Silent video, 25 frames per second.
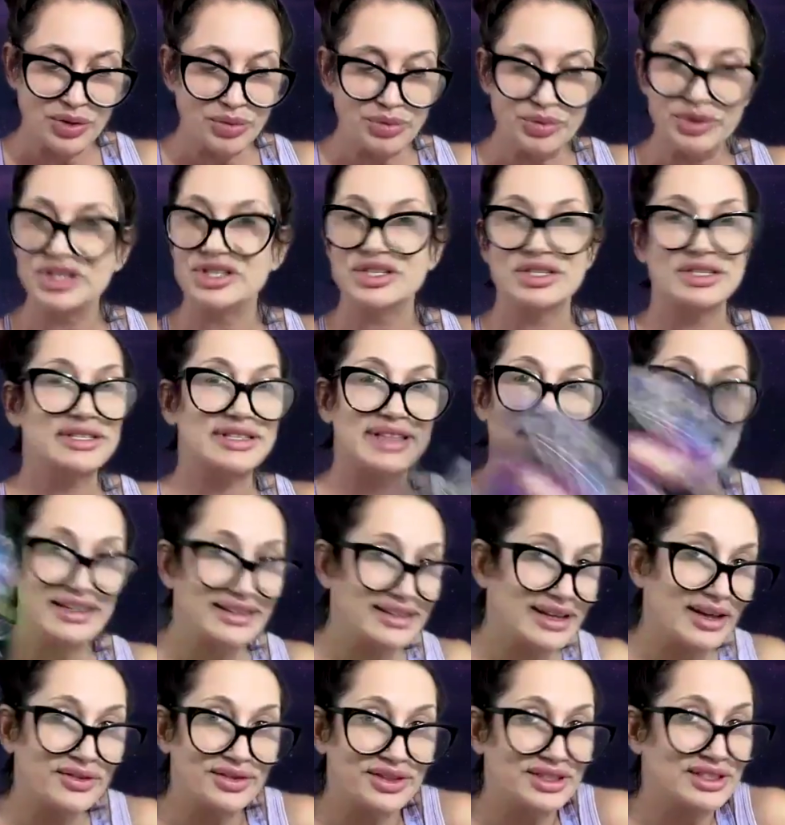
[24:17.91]
which is
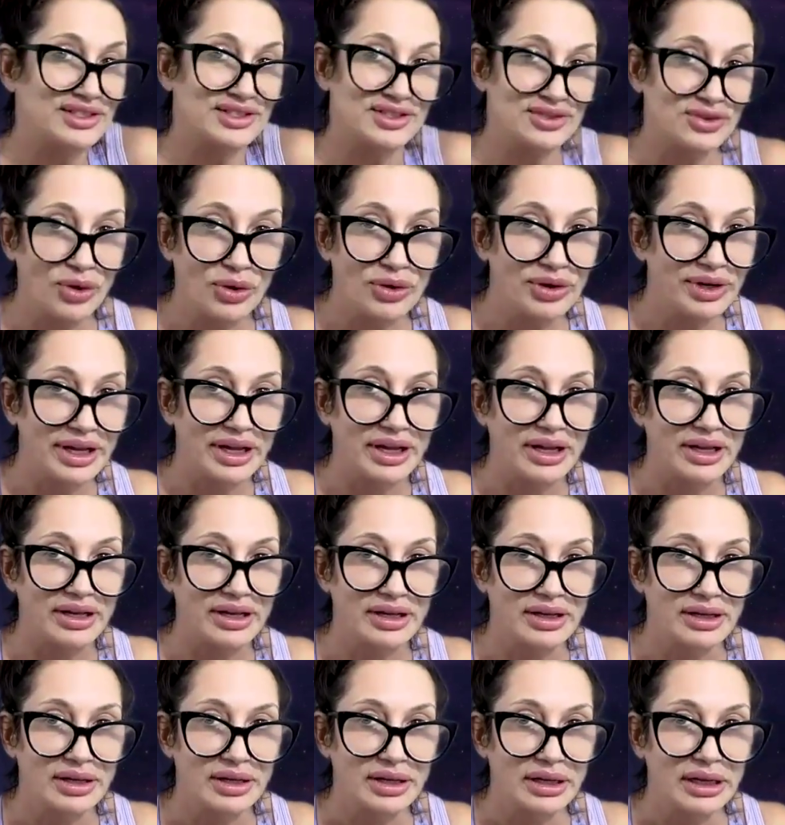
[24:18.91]
that's how this started.